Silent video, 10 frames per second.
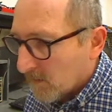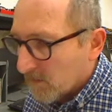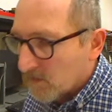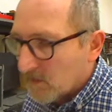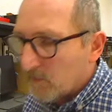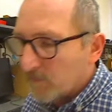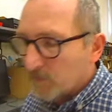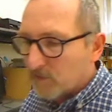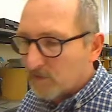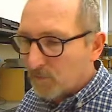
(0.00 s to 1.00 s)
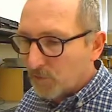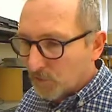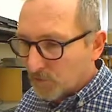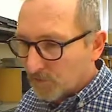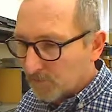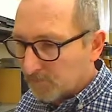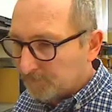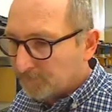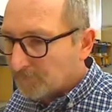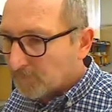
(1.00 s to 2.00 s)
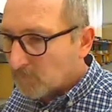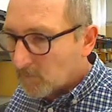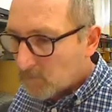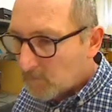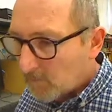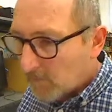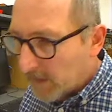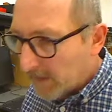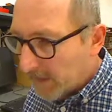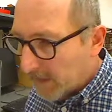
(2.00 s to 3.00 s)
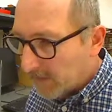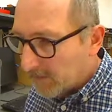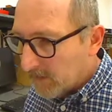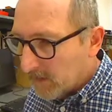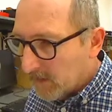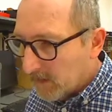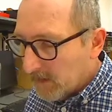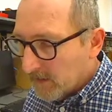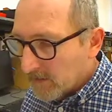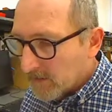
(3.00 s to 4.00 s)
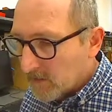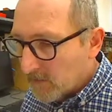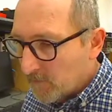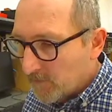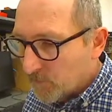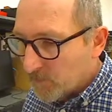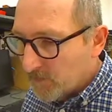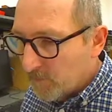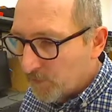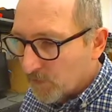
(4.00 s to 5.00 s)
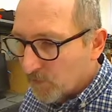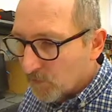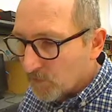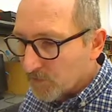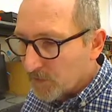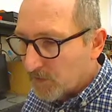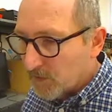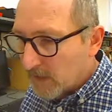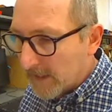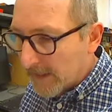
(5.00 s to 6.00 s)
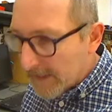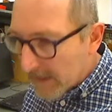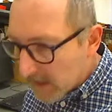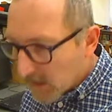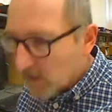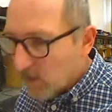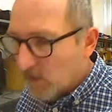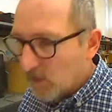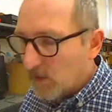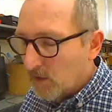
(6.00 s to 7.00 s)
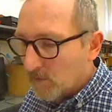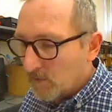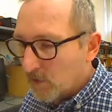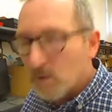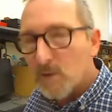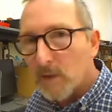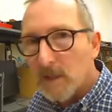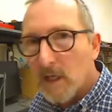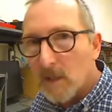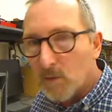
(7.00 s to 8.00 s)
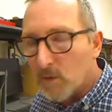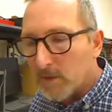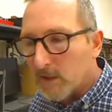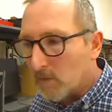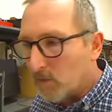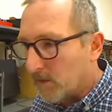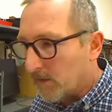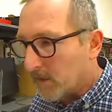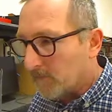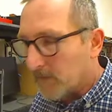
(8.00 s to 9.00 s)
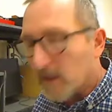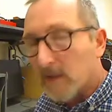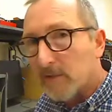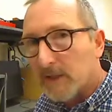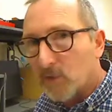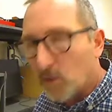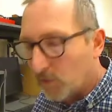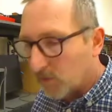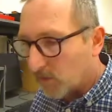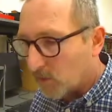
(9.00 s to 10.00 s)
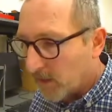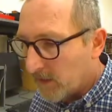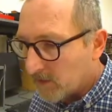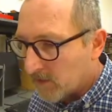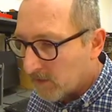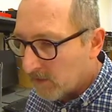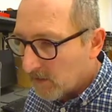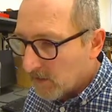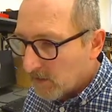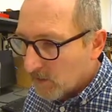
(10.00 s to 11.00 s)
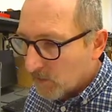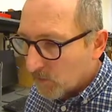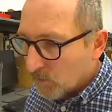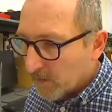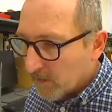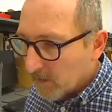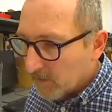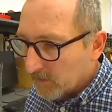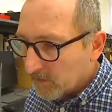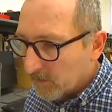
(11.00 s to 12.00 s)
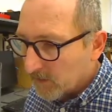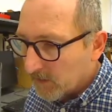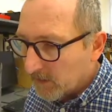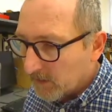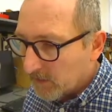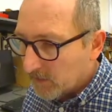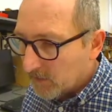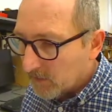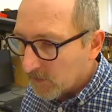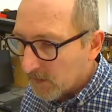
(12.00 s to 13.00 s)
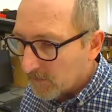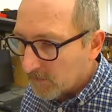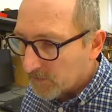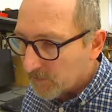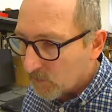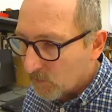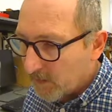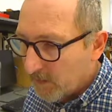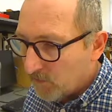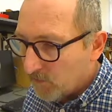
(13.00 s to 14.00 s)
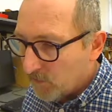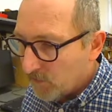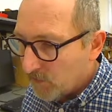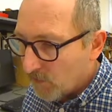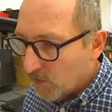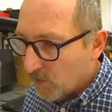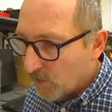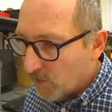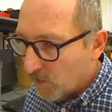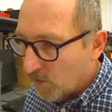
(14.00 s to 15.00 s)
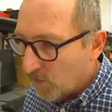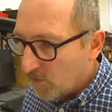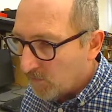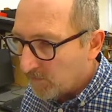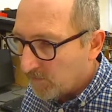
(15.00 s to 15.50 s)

The sum of the reciprocals. And the sum of the reciprocals here, because we are working with a vectorial equation, we're going to need to have the square root of